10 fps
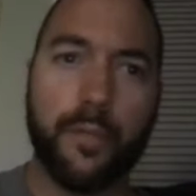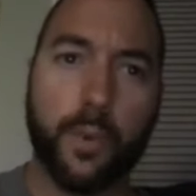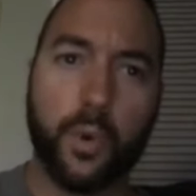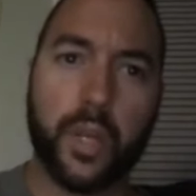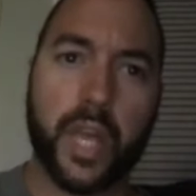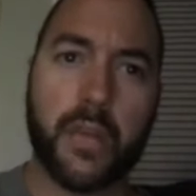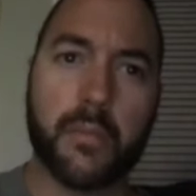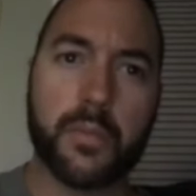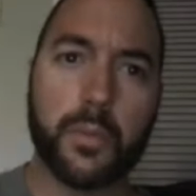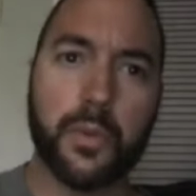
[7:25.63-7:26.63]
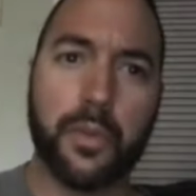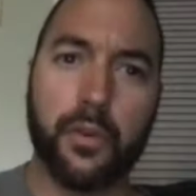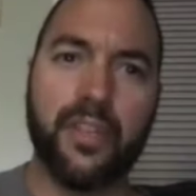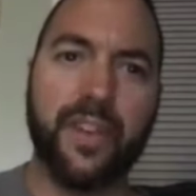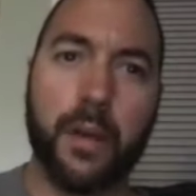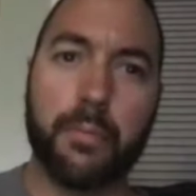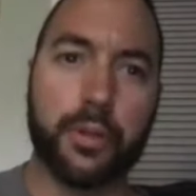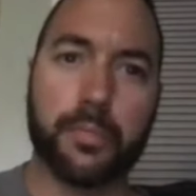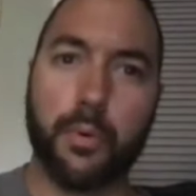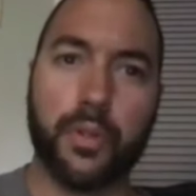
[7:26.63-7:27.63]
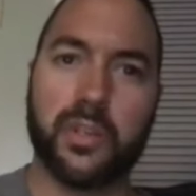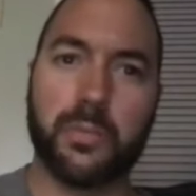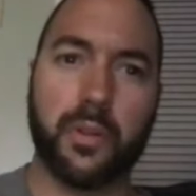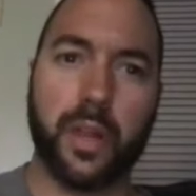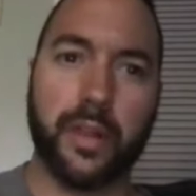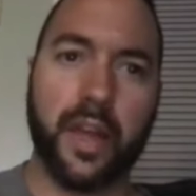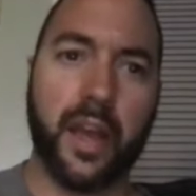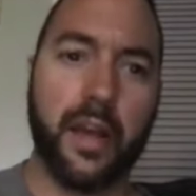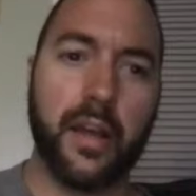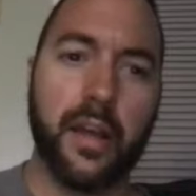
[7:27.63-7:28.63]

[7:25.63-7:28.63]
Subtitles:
four games with 35 plus points, something like that.